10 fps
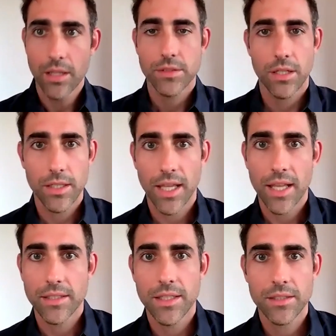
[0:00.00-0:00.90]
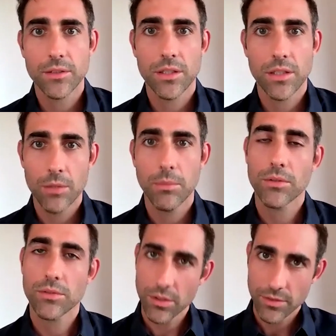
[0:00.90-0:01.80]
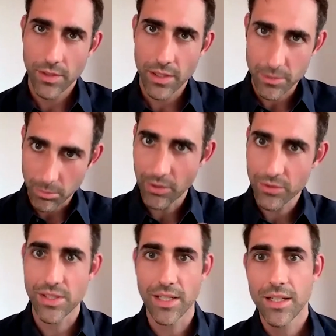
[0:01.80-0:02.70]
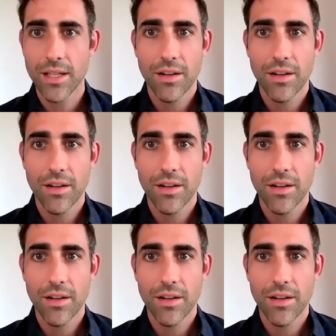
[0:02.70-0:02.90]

Turnagain nickel cobalt sulfide deposit,